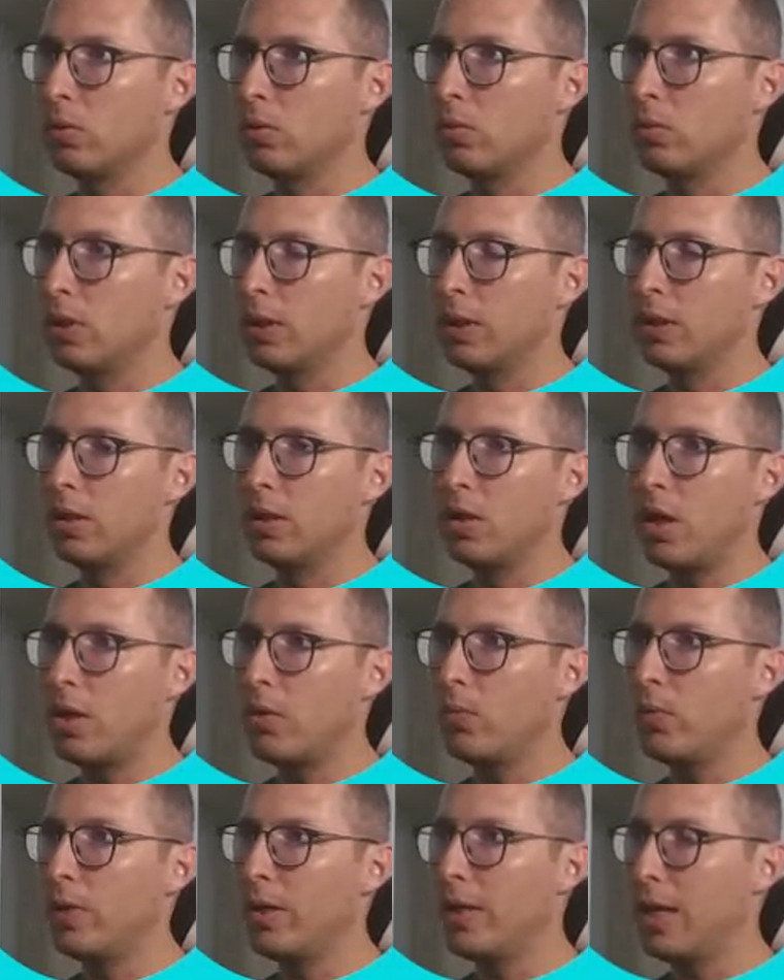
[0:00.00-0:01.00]
We cannot
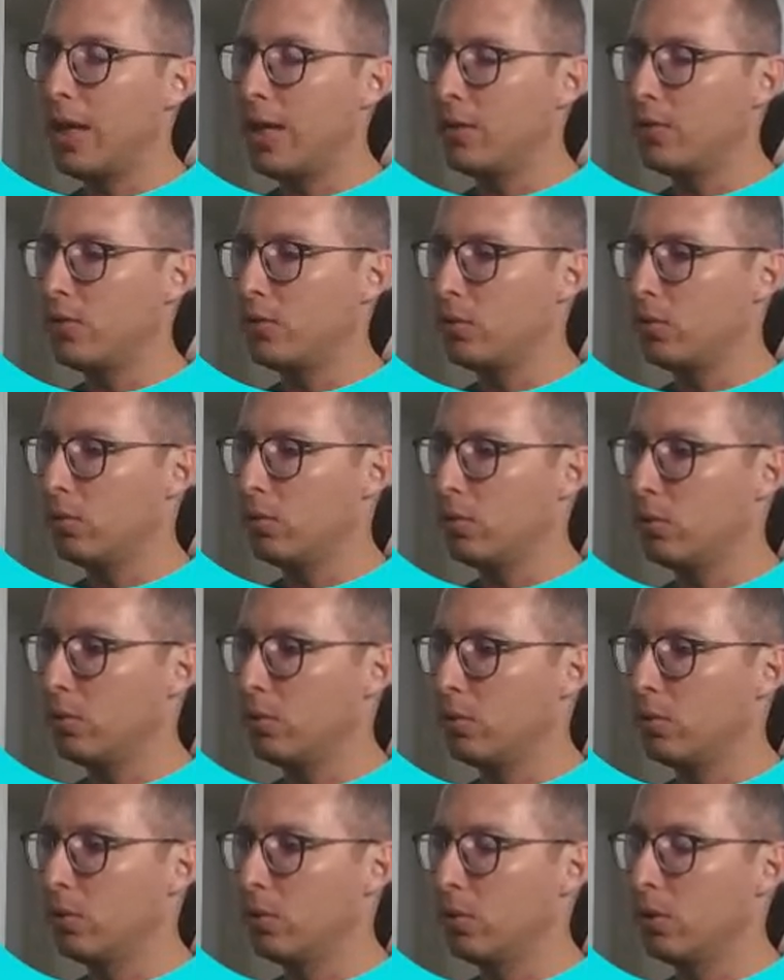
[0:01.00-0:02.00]
recancel.
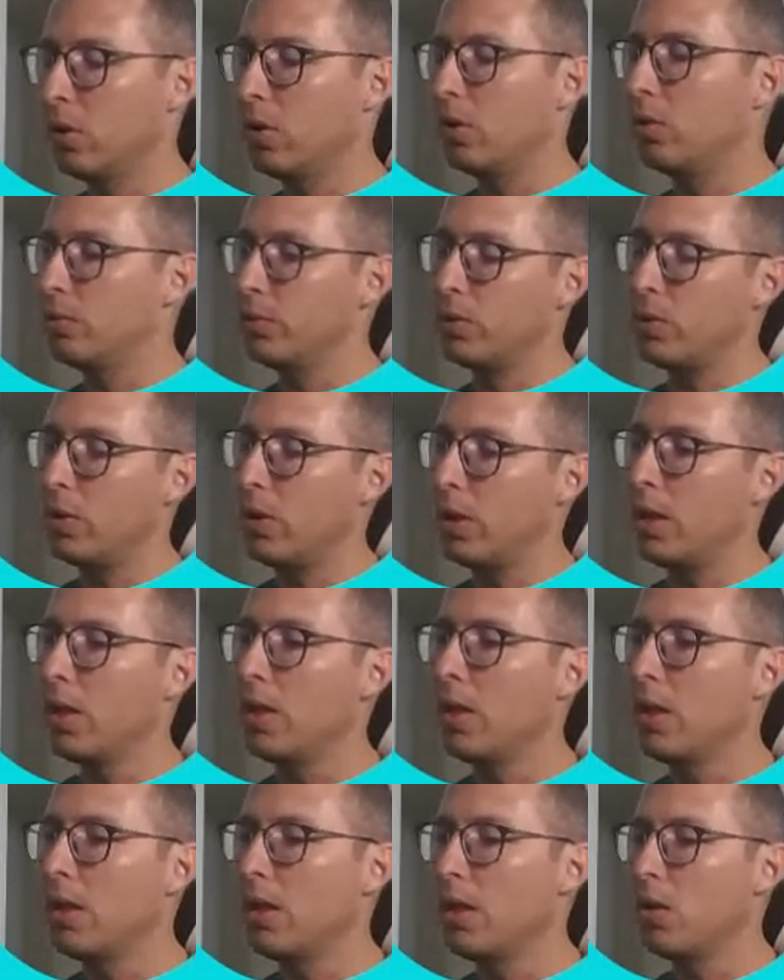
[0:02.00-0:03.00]
Oh, sorry.
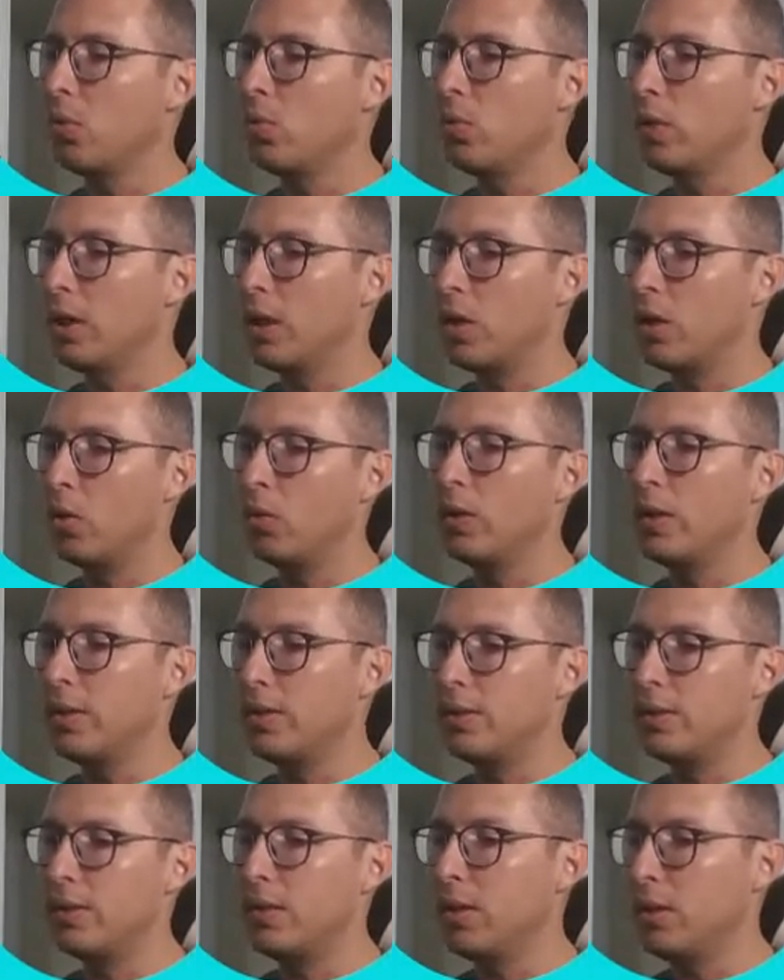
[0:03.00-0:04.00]
We can only
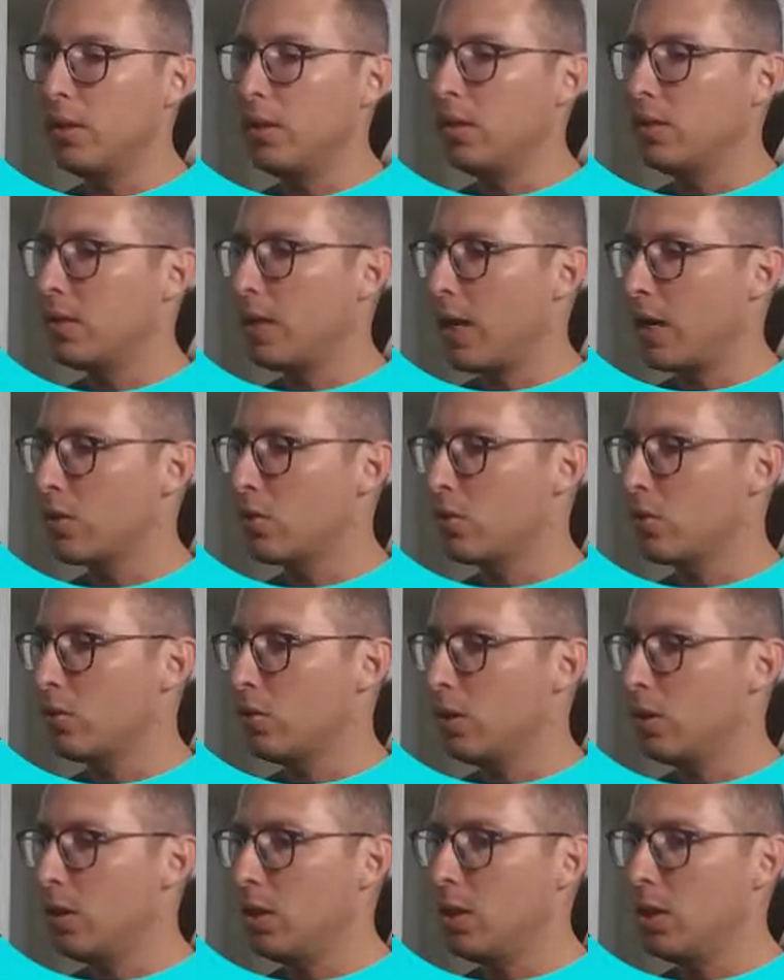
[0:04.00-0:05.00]
see this action
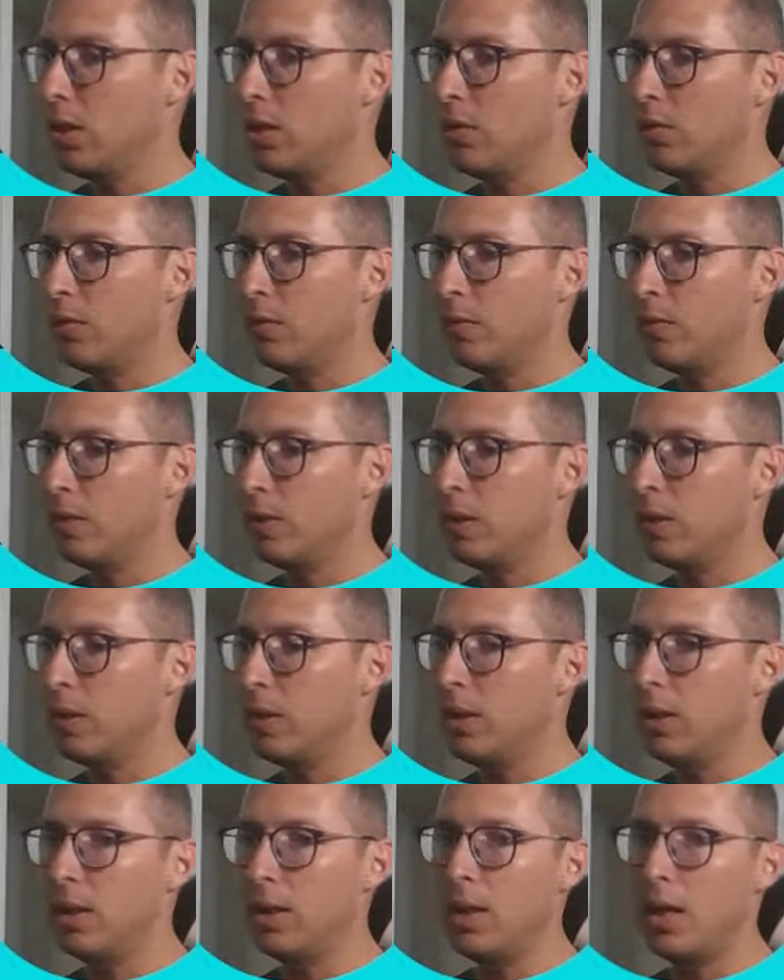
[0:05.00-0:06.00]
if
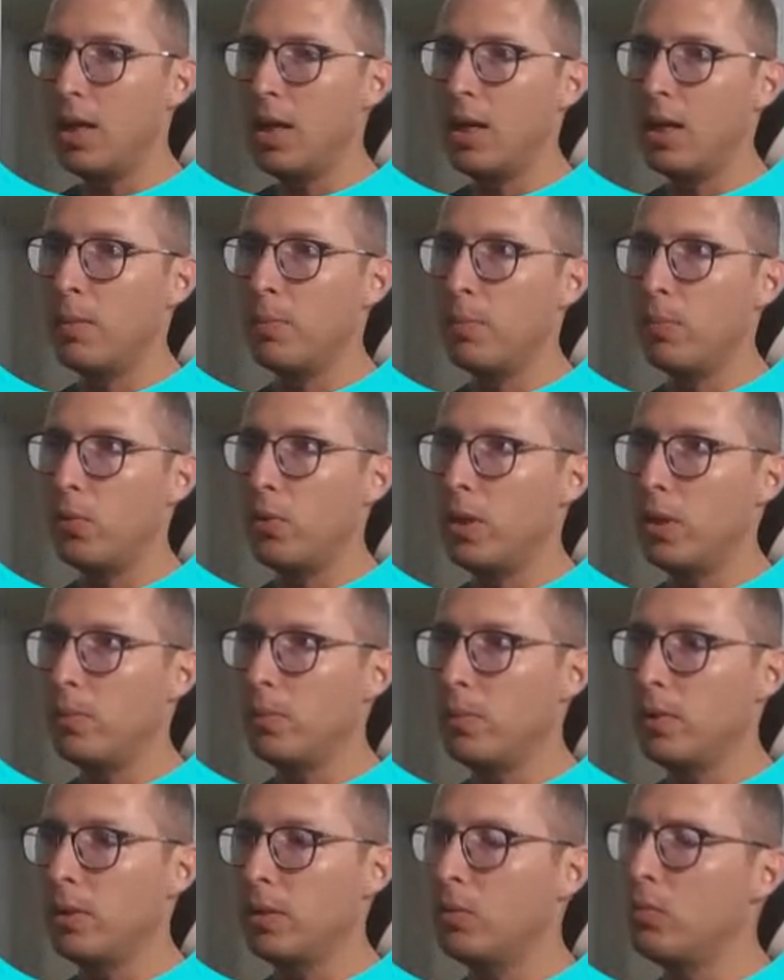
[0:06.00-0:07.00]
the
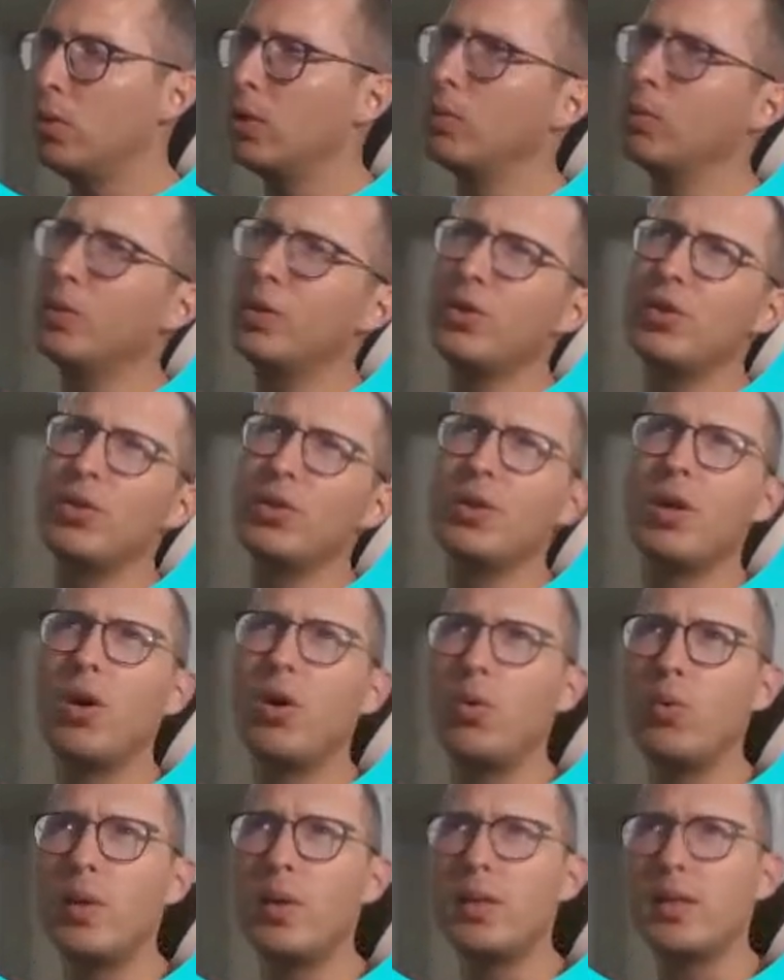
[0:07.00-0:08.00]
appointment. Well, we should
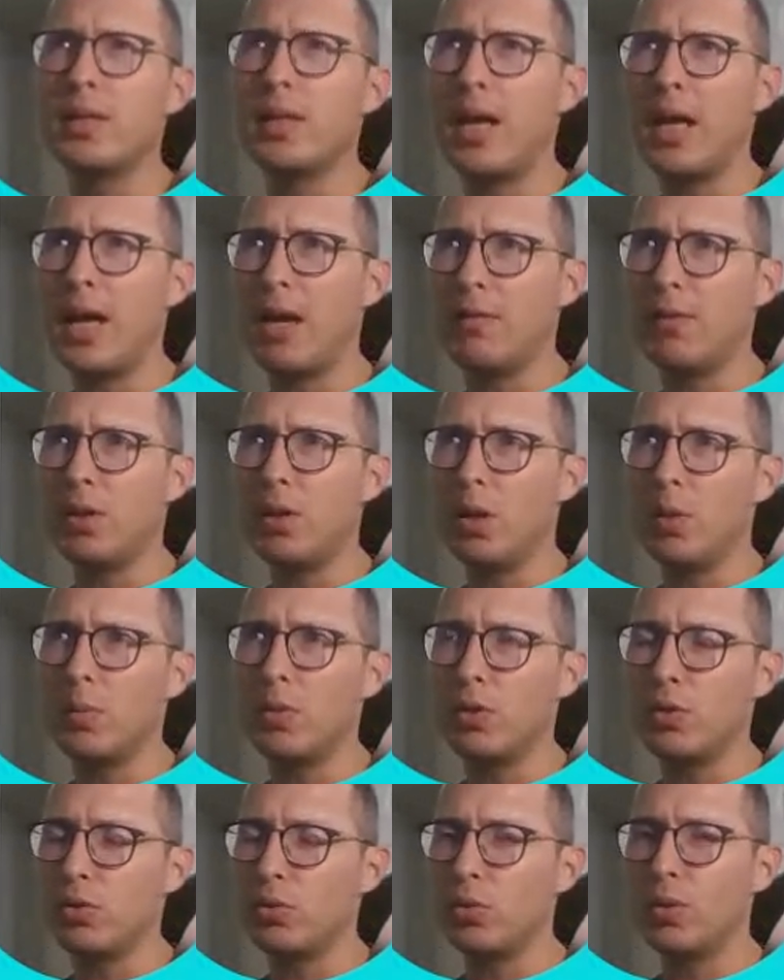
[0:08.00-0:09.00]
always have the
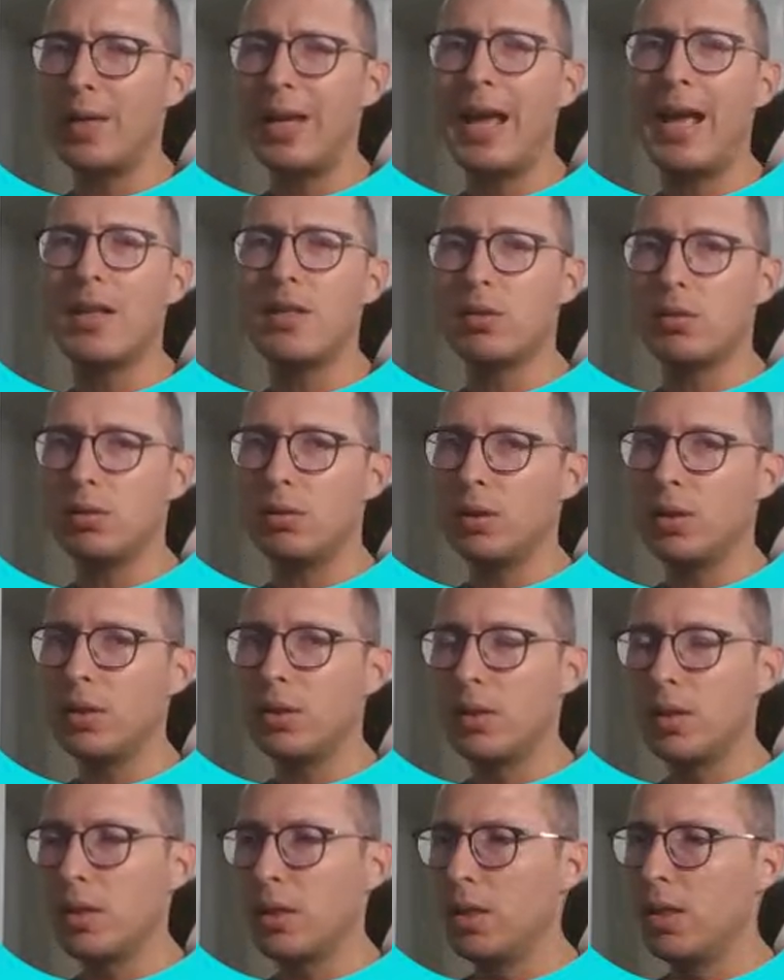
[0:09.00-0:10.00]
option to cancel it,
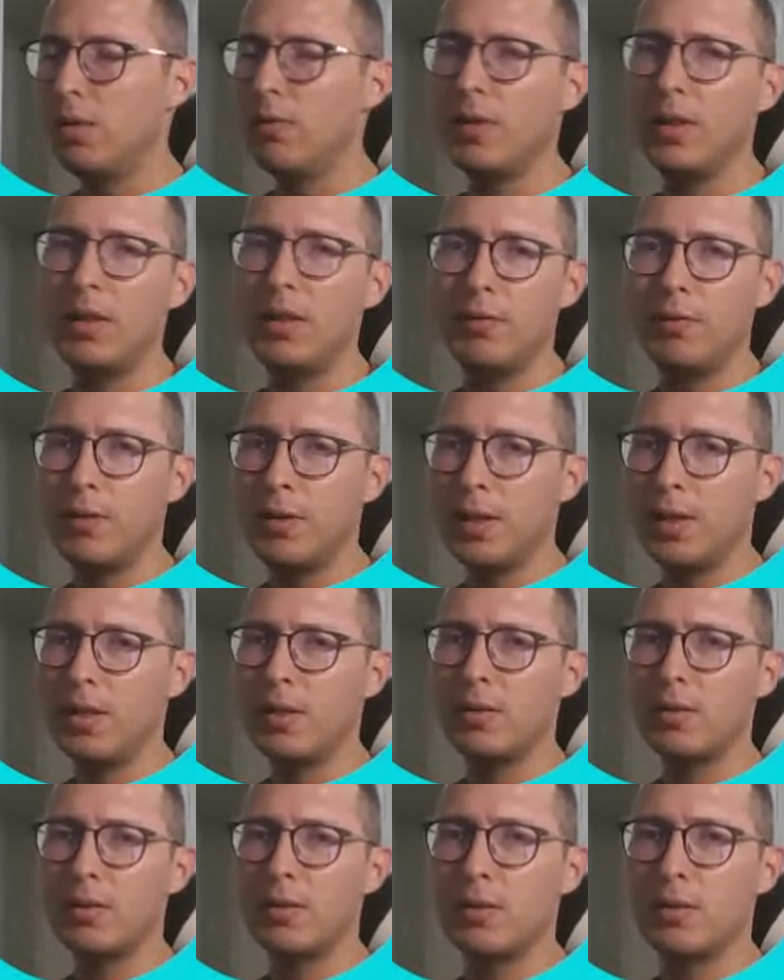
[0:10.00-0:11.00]
even if it
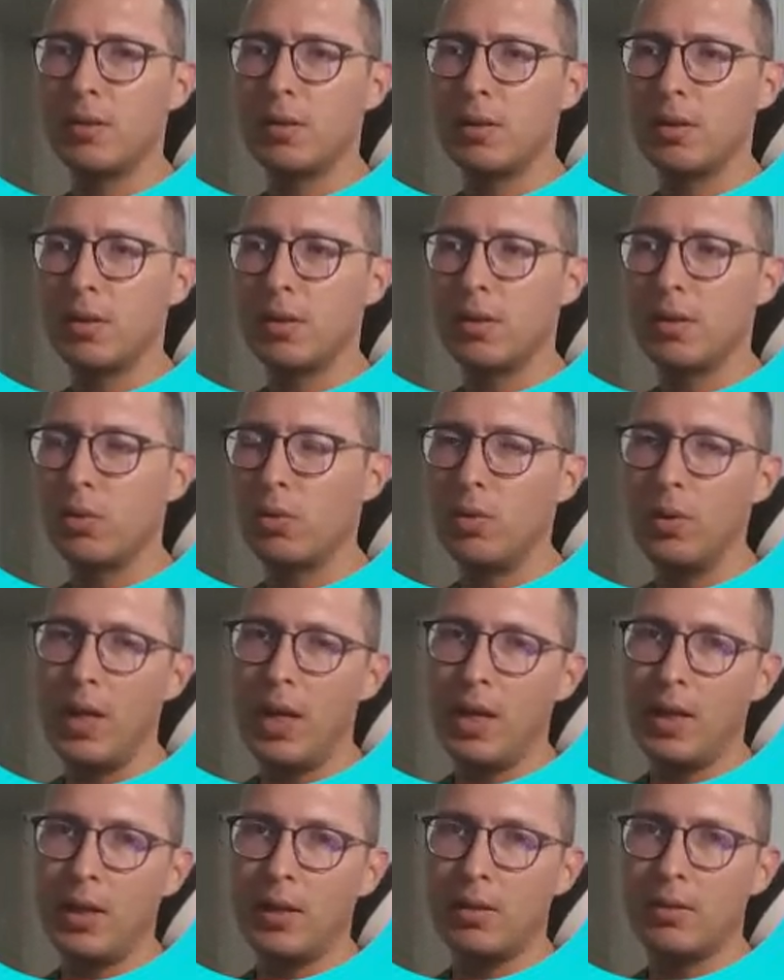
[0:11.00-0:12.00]
is created.